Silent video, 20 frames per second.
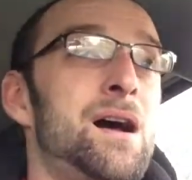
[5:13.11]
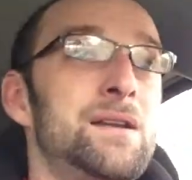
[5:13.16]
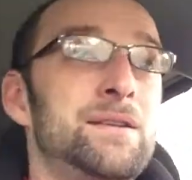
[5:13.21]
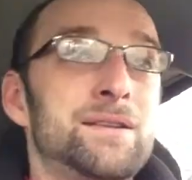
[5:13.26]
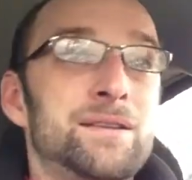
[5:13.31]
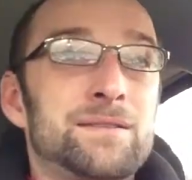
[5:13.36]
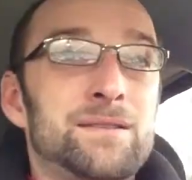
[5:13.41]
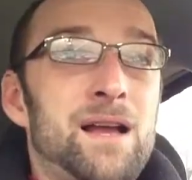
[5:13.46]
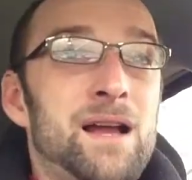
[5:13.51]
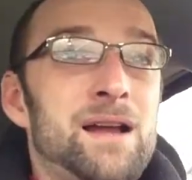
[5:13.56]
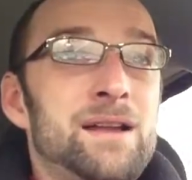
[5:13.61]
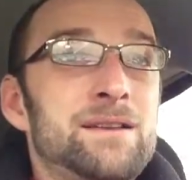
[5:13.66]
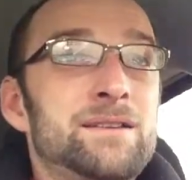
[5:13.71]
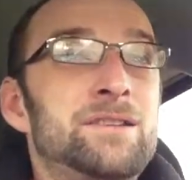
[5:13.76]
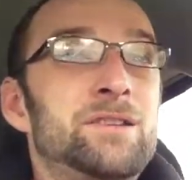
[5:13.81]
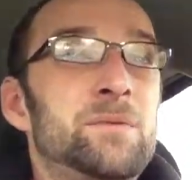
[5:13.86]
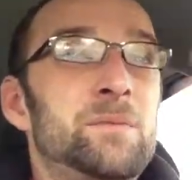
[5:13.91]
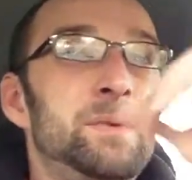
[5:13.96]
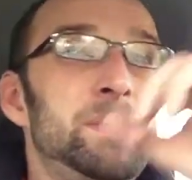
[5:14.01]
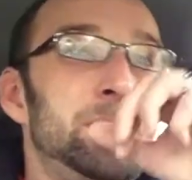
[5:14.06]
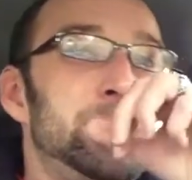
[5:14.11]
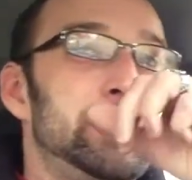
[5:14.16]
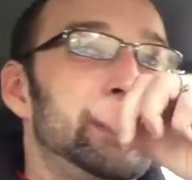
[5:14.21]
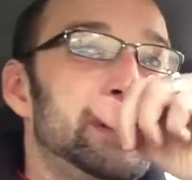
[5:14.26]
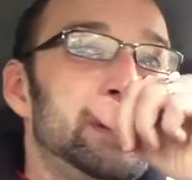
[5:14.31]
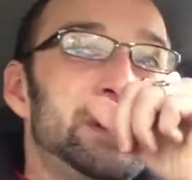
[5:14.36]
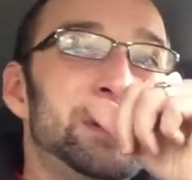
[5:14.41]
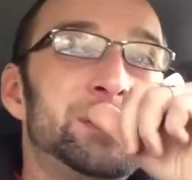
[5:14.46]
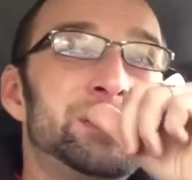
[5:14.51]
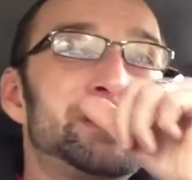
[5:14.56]
designed to be
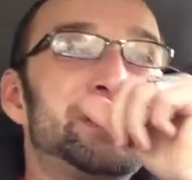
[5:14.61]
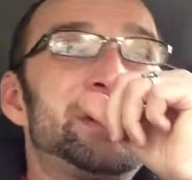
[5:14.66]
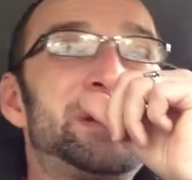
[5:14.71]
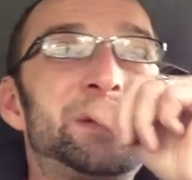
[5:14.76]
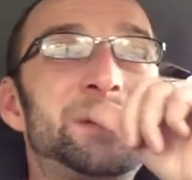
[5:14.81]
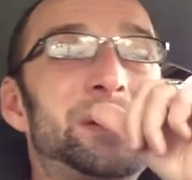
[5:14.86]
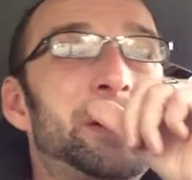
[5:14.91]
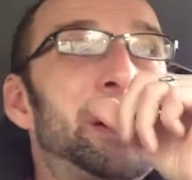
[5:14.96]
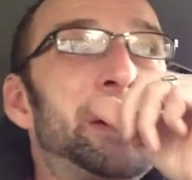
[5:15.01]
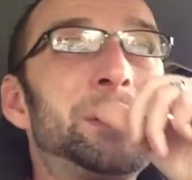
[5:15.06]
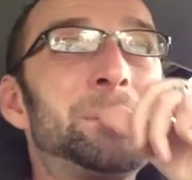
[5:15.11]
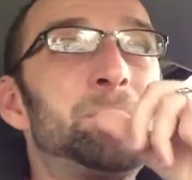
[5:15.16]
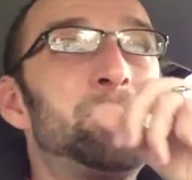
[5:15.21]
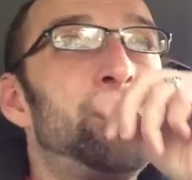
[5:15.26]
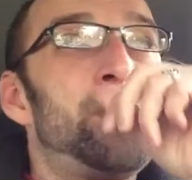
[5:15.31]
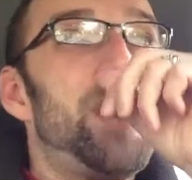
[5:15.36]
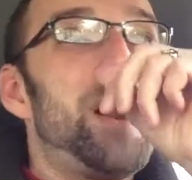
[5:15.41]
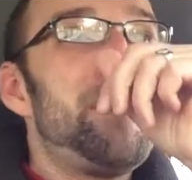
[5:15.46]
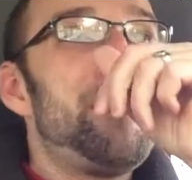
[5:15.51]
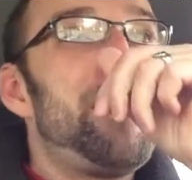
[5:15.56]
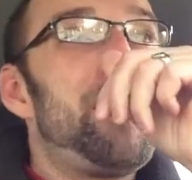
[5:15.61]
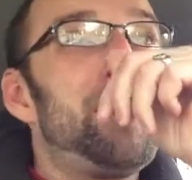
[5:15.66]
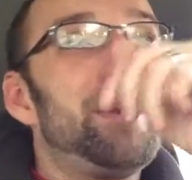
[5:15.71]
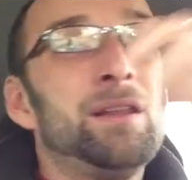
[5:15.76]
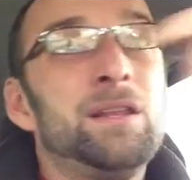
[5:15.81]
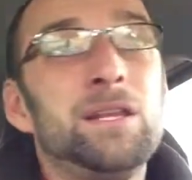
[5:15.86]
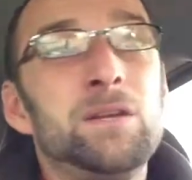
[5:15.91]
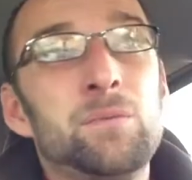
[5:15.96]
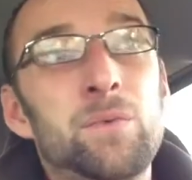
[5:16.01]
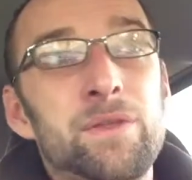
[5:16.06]
used
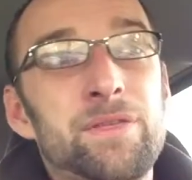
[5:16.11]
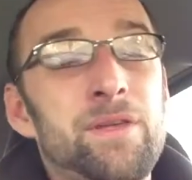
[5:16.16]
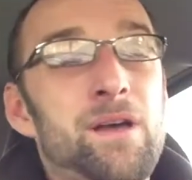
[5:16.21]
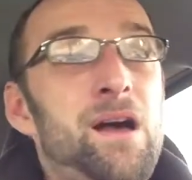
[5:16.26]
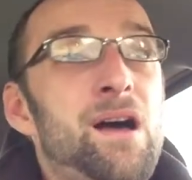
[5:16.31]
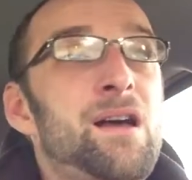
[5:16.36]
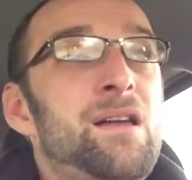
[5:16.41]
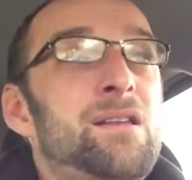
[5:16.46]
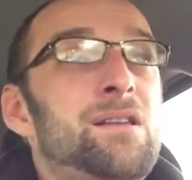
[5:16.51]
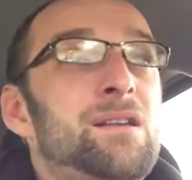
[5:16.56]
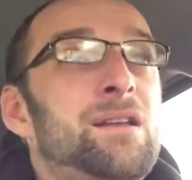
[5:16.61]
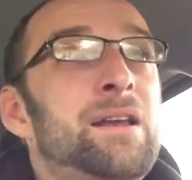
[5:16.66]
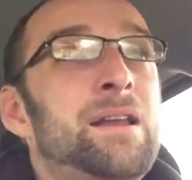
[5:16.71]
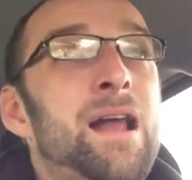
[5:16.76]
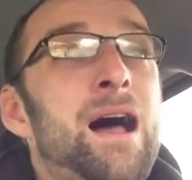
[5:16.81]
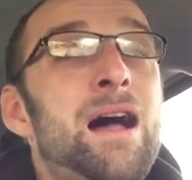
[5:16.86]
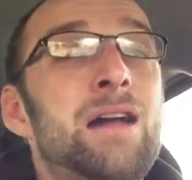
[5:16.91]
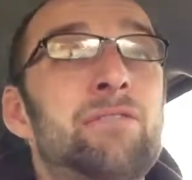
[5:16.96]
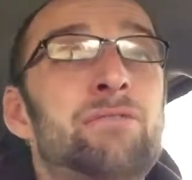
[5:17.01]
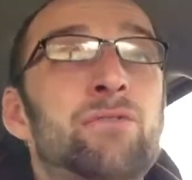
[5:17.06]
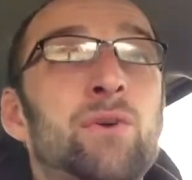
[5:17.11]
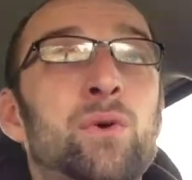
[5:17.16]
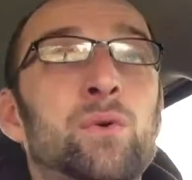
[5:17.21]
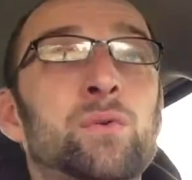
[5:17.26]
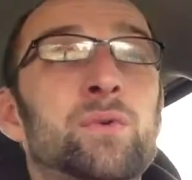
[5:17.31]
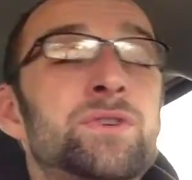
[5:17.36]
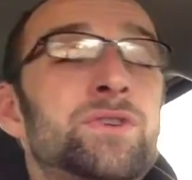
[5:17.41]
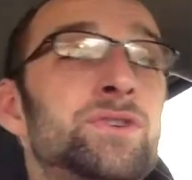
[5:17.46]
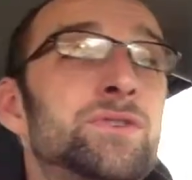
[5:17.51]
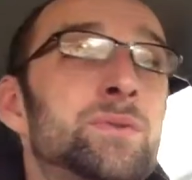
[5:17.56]
primarily with an iPhone,
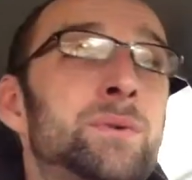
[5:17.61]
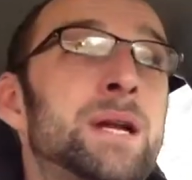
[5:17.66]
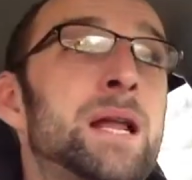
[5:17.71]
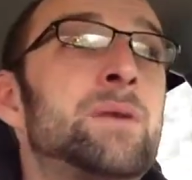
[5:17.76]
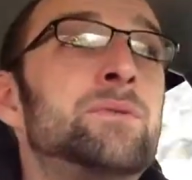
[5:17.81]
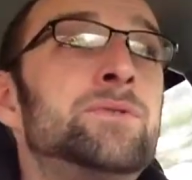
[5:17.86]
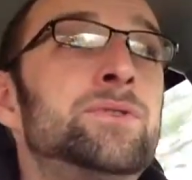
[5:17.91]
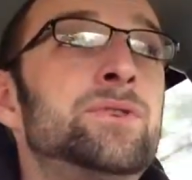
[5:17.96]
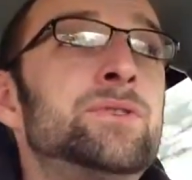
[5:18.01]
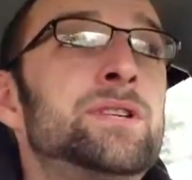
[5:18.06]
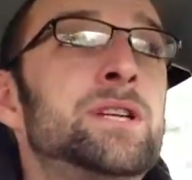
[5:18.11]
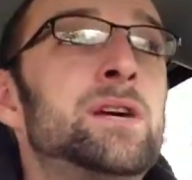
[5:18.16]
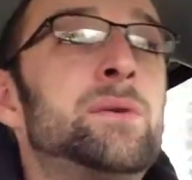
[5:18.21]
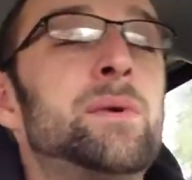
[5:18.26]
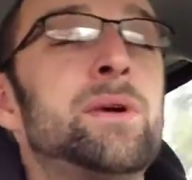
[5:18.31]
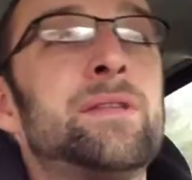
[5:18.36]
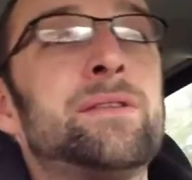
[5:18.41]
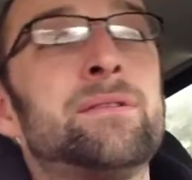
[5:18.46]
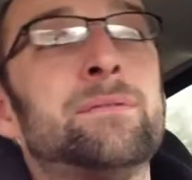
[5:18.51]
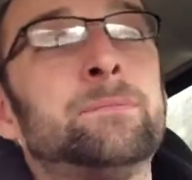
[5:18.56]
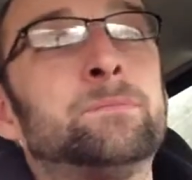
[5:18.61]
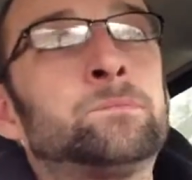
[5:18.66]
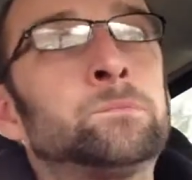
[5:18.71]
which is what I was using it with.